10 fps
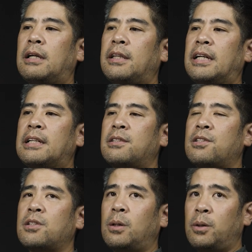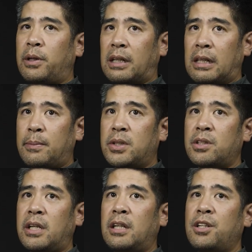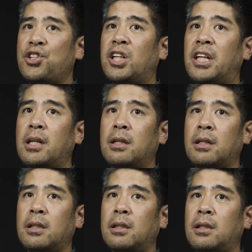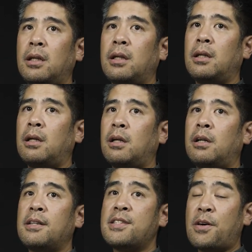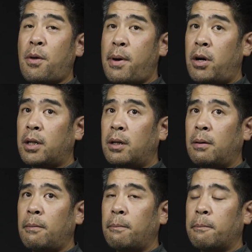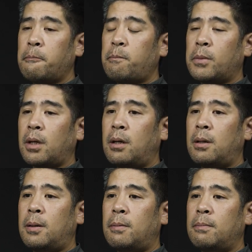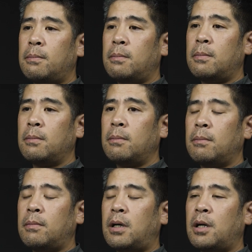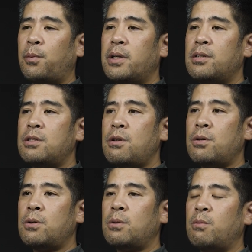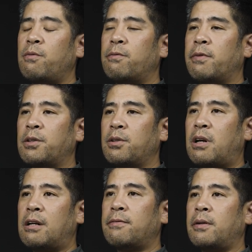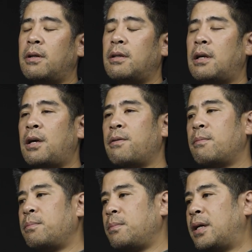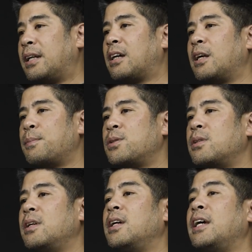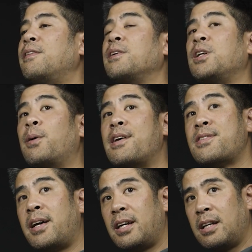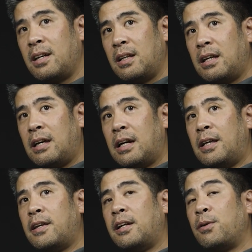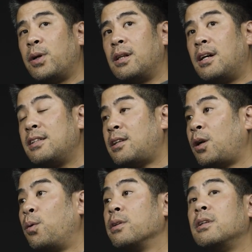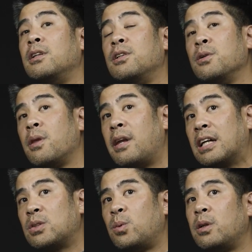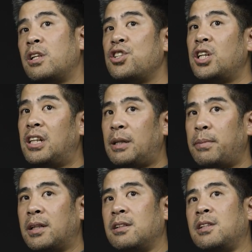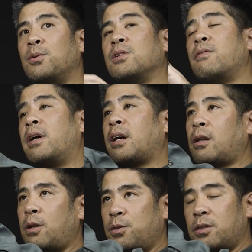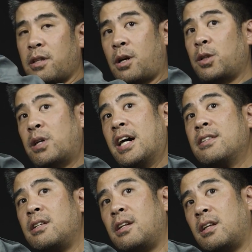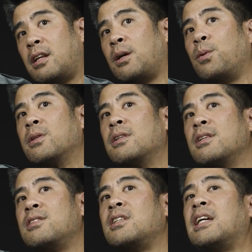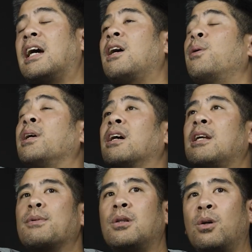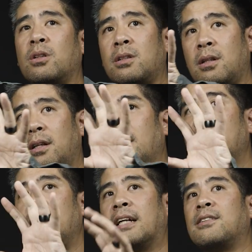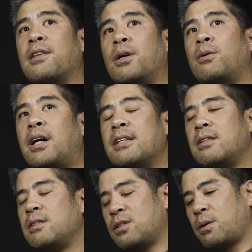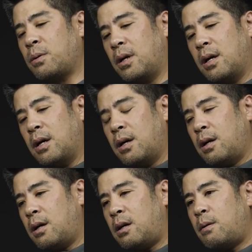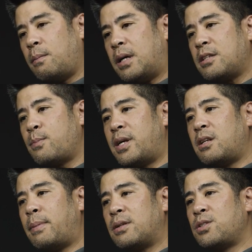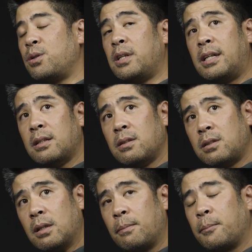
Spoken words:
think it's the solar eclipse in Chile, in South America. I went to photograph an eclipse in the USA, and then I realized that I wanted to do the next one in Chile because it was very close to the horizon. I wanted to see how an eclipse looked next to the horizon. So I spent about 2 years